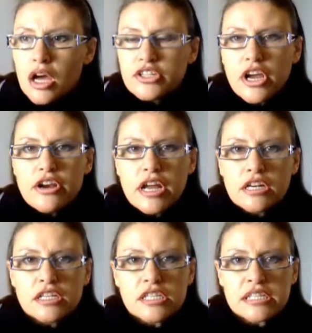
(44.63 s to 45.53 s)
don't
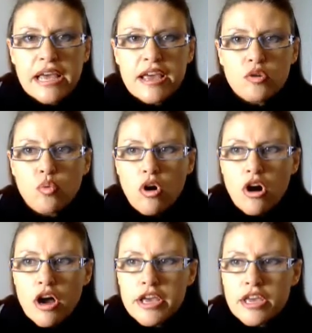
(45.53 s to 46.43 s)
understand
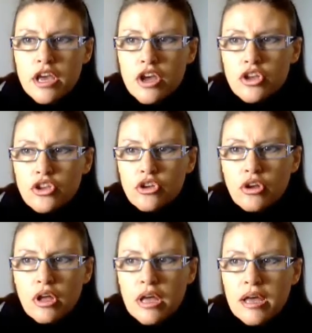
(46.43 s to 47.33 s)
why
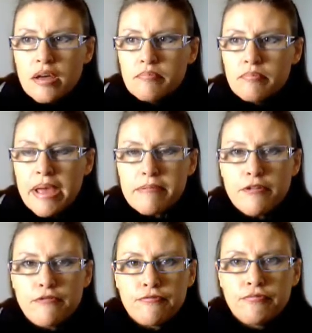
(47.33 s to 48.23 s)

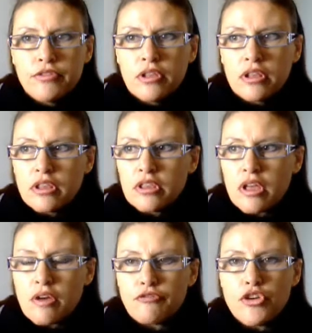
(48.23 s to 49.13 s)
maybe
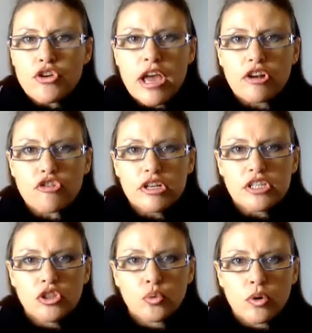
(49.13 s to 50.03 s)
a few countries
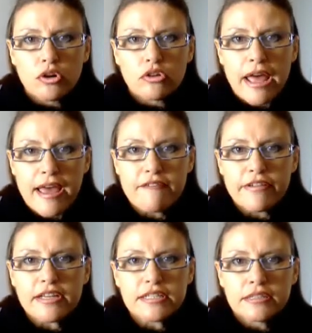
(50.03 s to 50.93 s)
in the world have
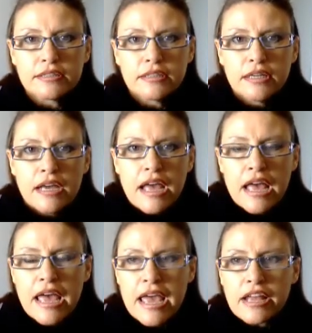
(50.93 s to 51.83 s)
it
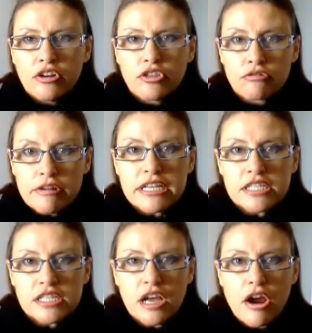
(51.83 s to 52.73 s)
and the
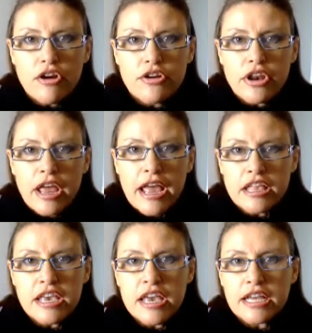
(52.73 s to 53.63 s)
rest don't,
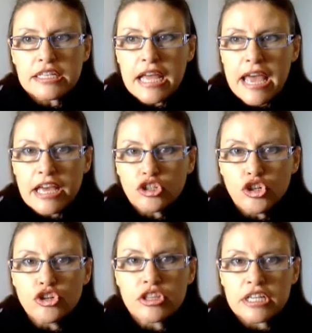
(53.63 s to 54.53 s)
and yet our
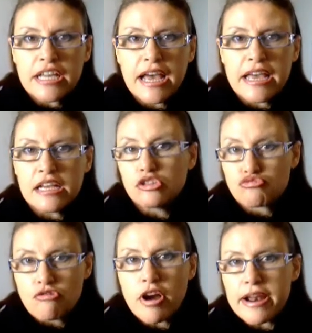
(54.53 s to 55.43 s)
tooth decay is
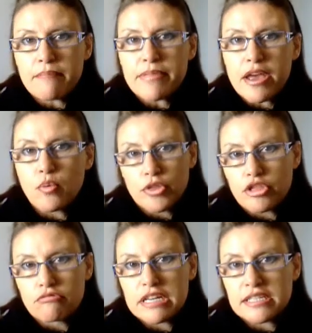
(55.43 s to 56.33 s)
right up there with
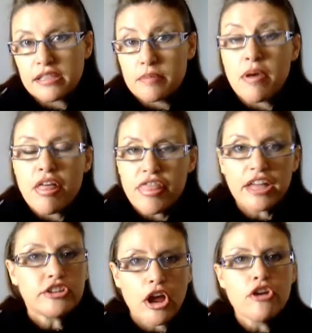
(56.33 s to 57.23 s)
the rest of them
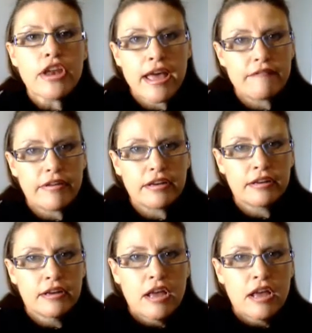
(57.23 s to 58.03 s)
that don't have it.